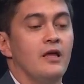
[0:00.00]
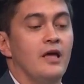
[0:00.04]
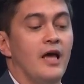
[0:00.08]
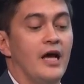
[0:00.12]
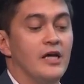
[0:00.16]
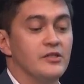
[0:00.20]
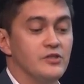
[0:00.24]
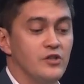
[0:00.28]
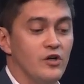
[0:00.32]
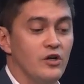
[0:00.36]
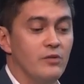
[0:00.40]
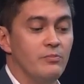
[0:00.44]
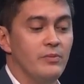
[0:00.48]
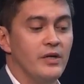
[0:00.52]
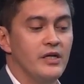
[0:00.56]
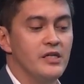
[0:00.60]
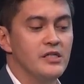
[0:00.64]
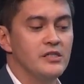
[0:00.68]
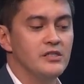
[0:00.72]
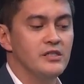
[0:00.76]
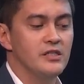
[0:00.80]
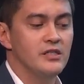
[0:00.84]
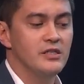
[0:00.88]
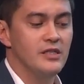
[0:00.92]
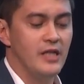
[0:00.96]
as her
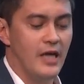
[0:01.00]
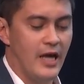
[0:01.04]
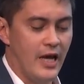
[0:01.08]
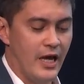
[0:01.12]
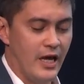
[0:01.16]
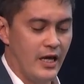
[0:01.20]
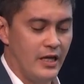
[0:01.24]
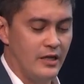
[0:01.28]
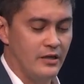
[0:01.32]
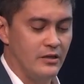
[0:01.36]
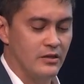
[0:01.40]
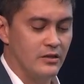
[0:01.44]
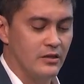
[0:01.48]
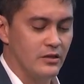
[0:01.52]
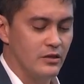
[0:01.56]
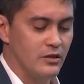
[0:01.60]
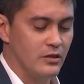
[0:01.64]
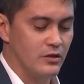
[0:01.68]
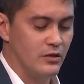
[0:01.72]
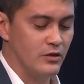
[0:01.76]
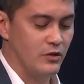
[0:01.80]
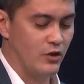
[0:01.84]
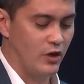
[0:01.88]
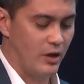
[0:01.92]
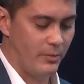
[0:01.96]
medicine, and
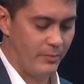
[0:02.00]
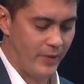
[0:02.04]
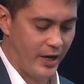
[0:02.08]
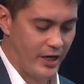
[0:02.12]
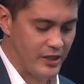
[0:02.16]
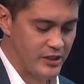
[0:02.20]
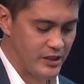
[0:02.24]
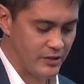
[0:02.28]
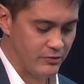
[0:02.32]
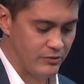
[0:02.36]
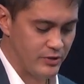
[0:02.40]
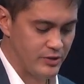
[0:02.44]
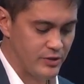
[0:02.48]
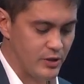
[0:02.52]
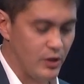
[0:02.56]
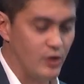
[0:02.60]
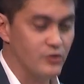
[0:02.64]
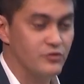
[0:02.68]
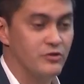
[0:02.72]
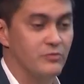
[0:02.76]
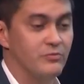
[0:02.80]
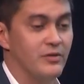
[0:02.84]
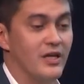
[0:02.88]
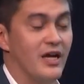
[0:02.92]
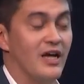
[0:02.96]
got amazing
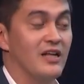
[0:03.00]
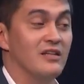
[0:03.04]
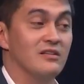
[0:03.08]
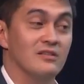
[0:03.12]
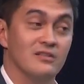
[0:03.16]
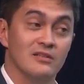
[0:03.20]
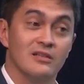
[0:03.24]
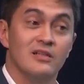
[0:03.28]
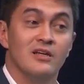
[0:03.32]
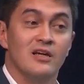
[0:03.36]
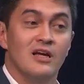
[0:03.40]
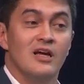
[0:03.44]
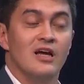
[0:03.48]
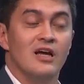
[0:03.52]
results from that. And